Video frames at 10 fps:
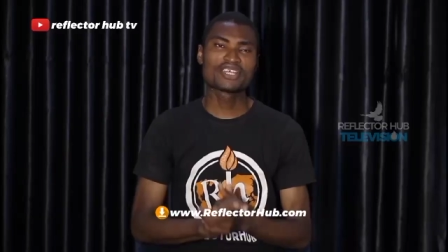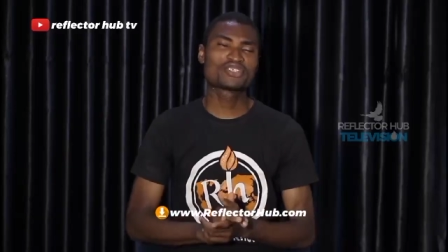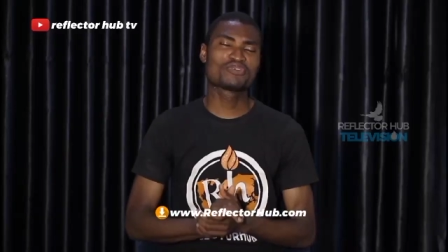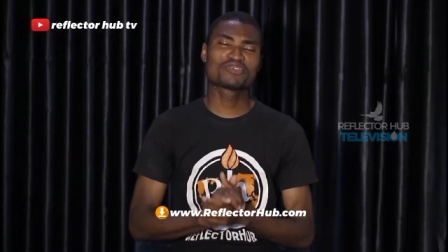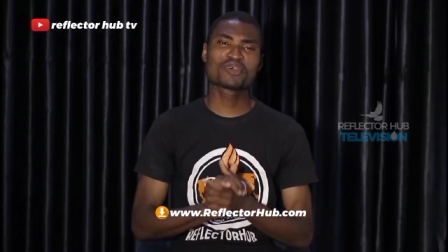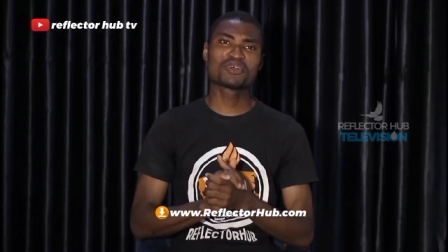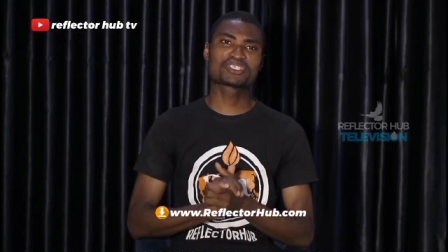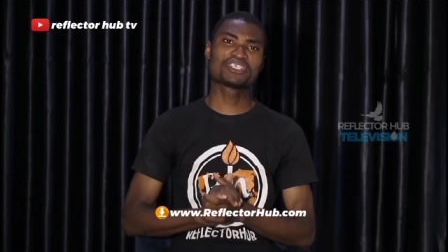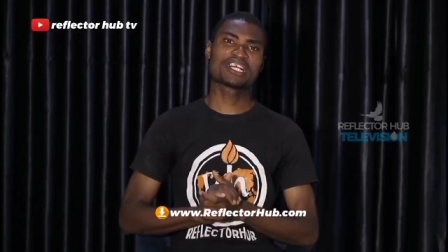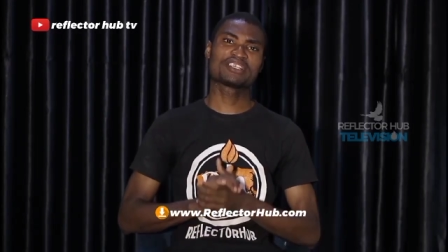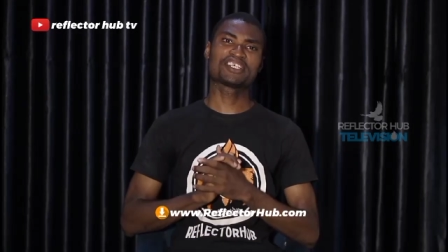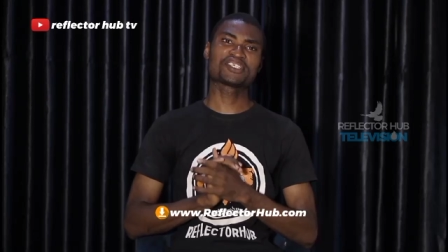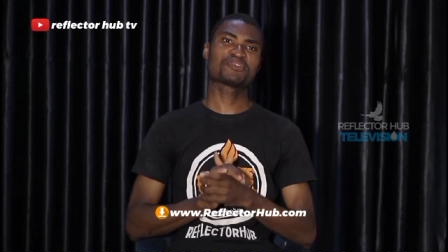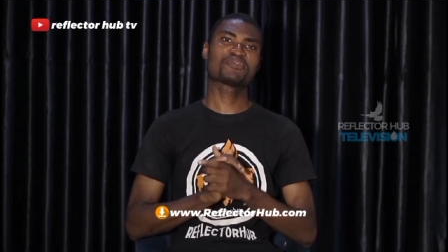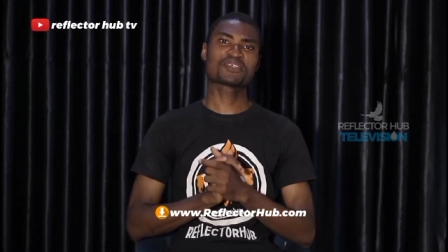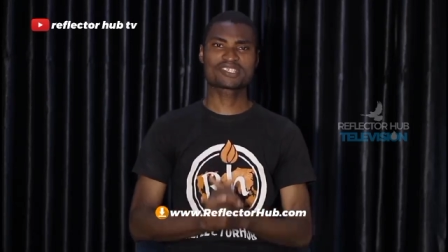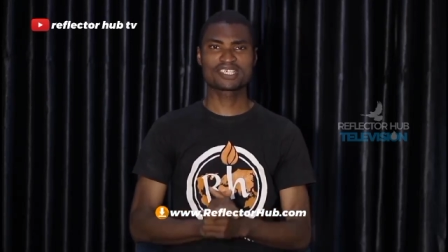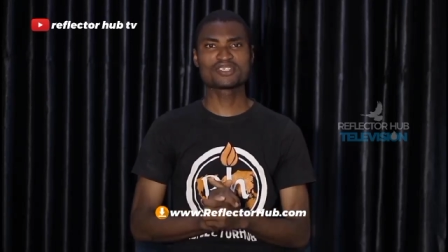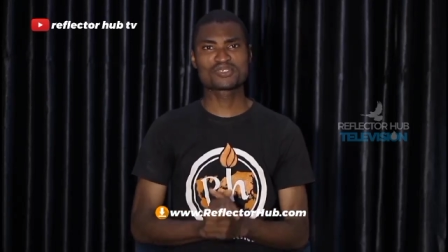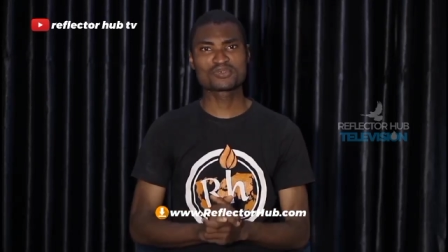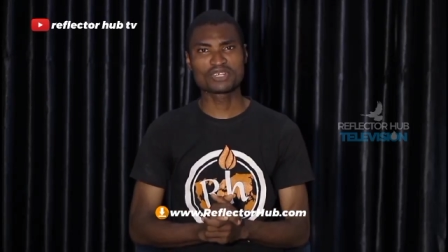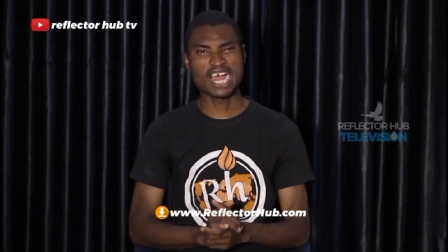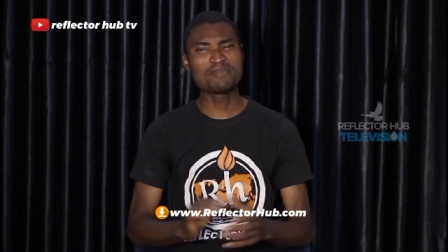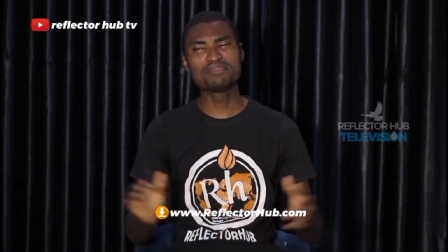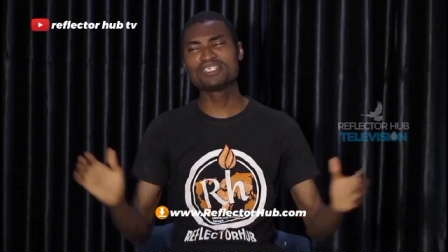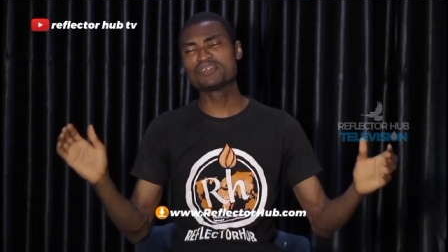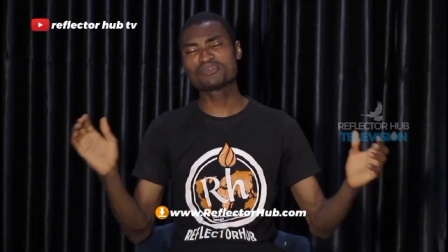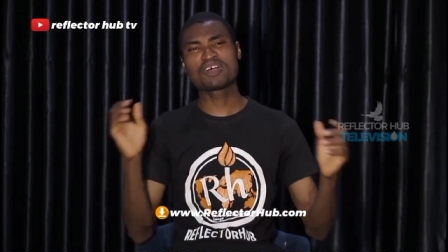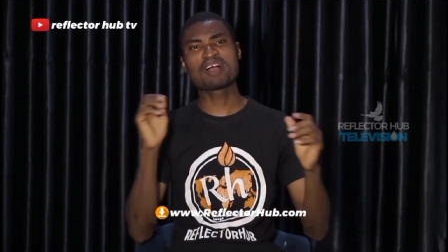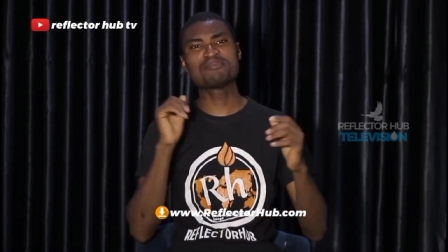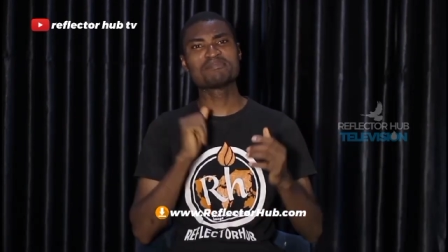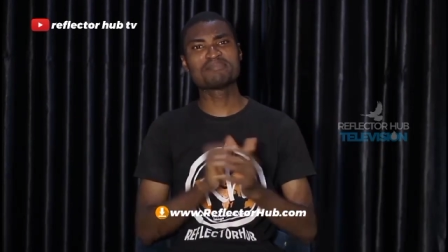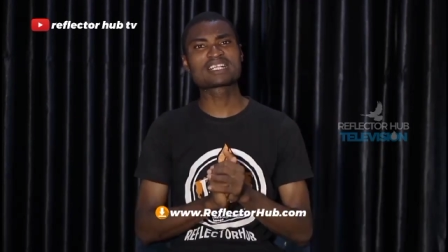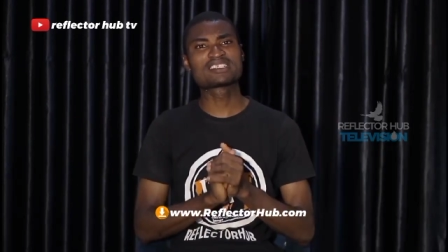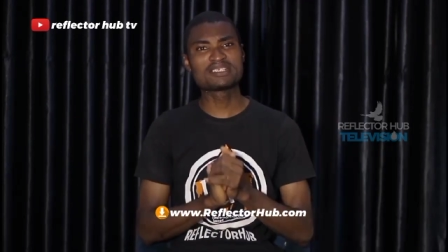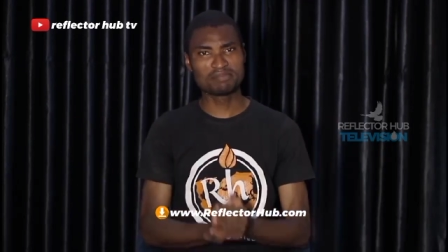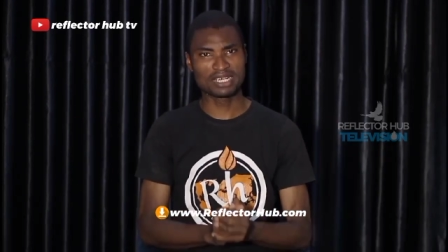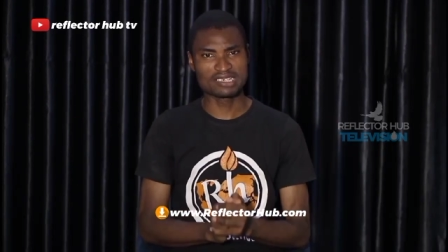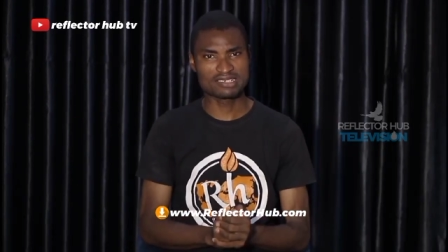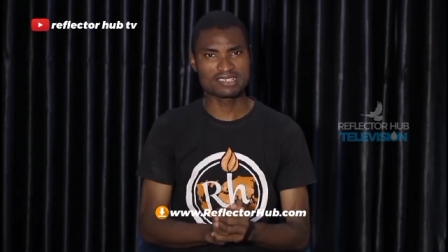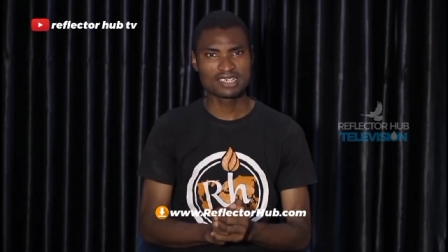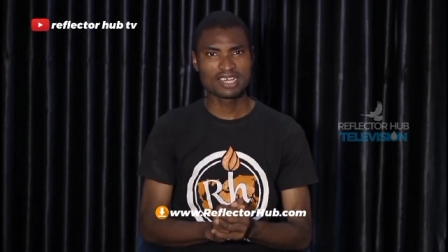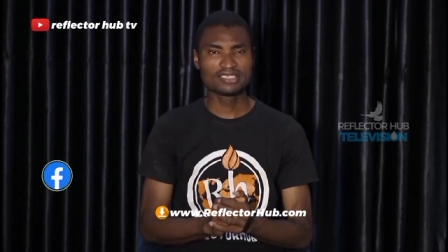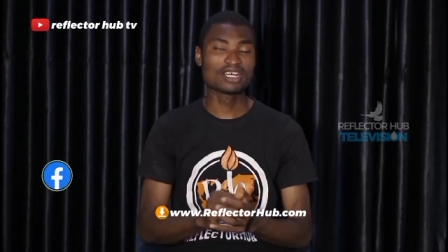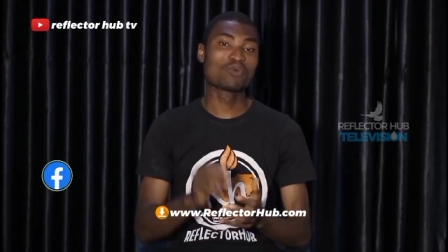Thank you for watching and thank you for staying tuned. I believe you have been mightily blessed.